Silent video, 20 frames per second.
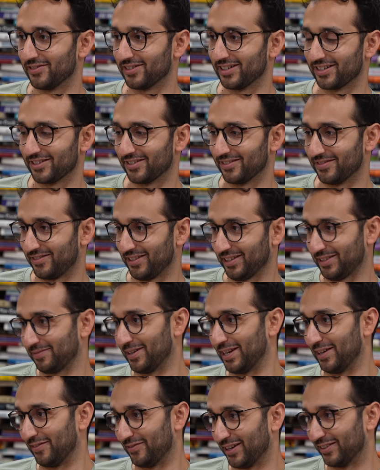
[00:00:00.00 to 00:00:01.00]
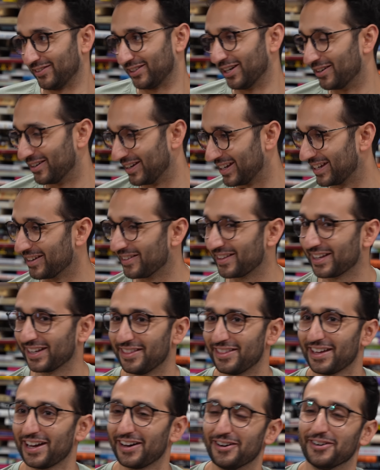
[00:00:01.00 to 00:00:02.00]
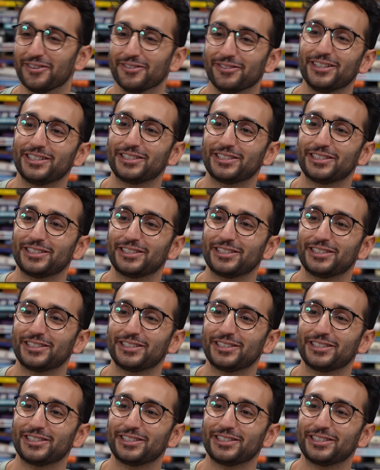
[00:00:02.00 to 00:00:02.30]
only got this many five-star, you know, that, that whole